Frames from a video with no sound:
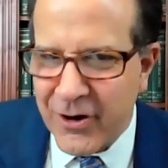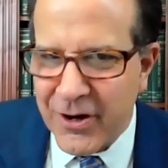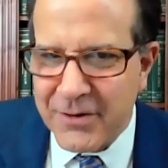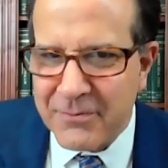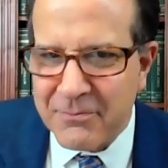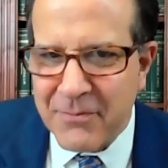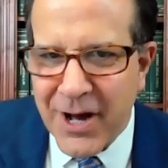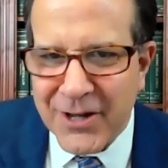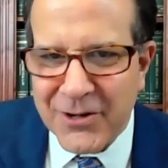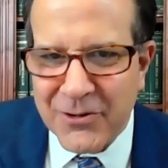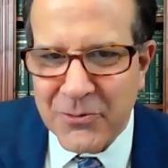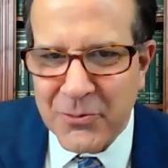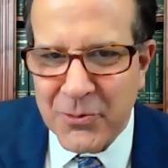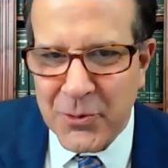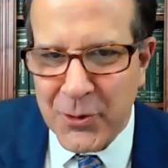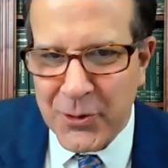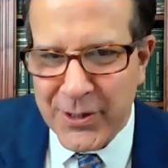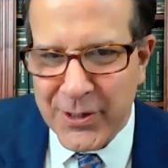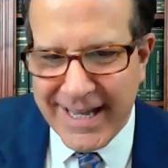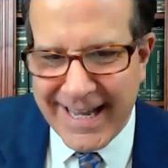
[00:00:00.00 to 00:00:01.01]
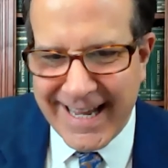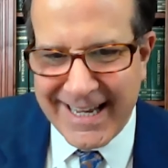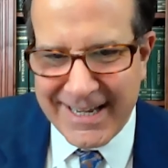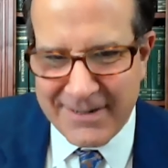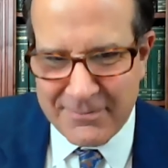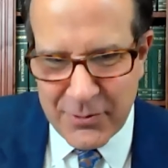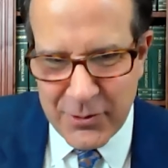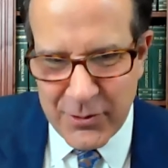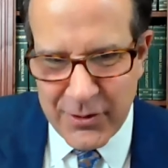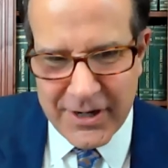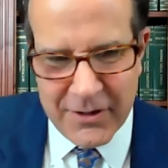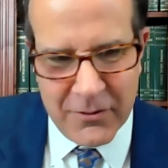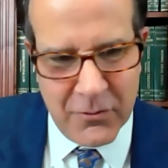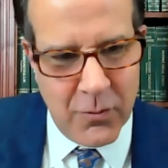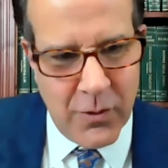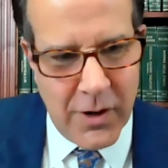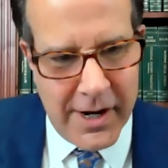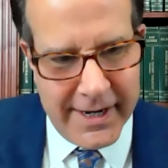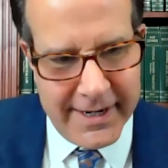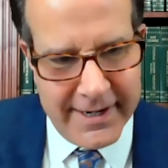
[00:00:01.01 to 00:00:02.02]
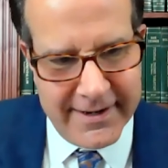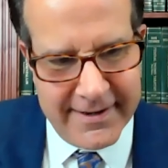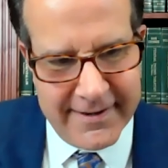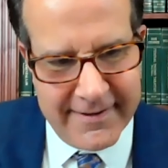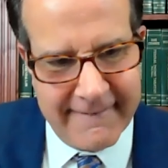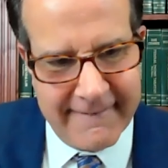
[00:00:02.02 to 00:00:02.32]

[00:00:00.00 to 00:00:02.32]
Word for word: on Model Rule eight point one.